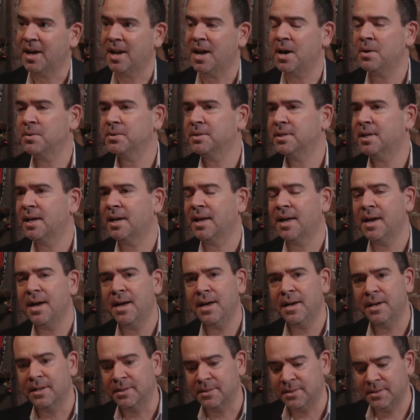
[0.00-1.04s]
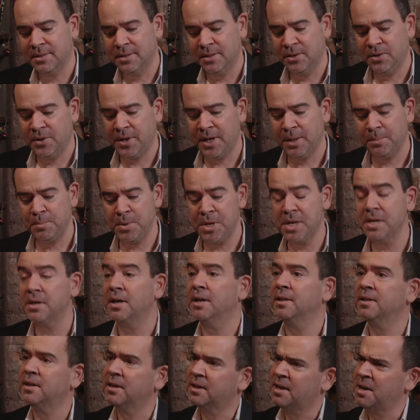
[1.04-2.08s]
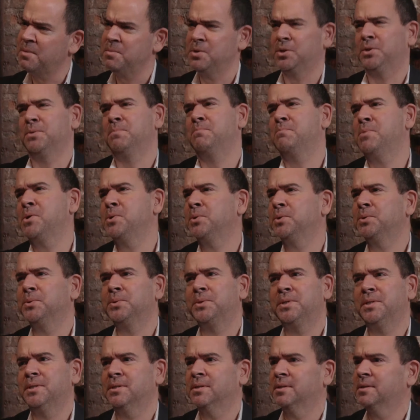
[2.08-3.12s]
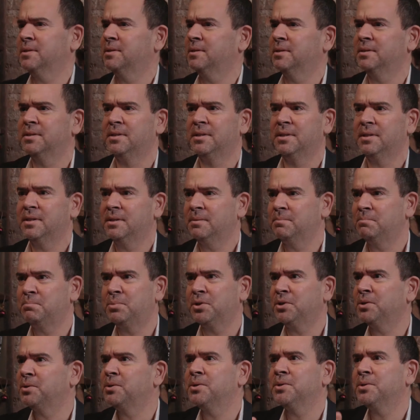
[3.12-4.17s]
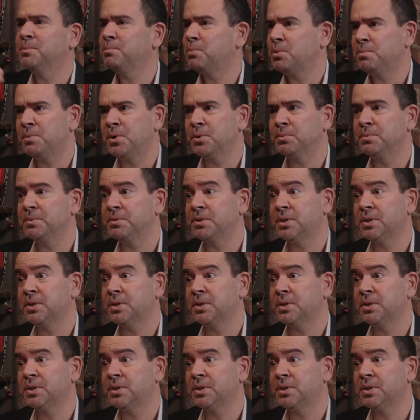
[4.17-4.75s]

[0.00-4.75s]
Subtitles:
And I was like, guys, you know, help me here. And they gave me some bonuses. but it couldn't promote me.